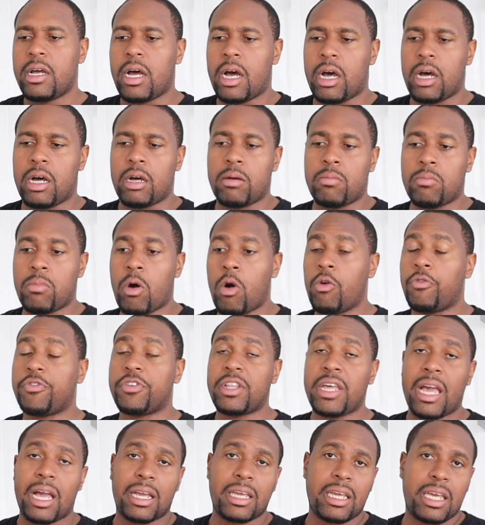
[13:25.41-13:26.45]

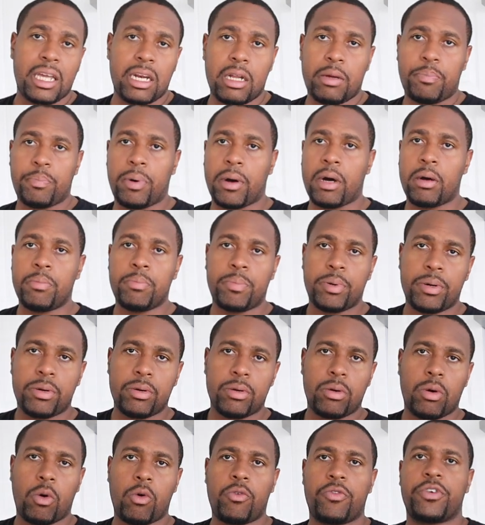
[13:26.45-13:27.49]
Hopefully I can get a pump
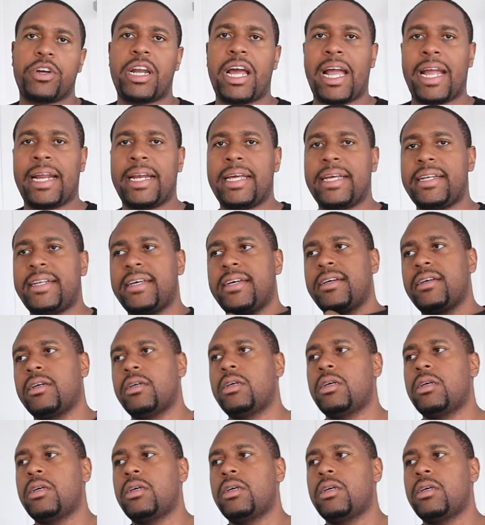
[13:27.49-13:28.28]
overnighted,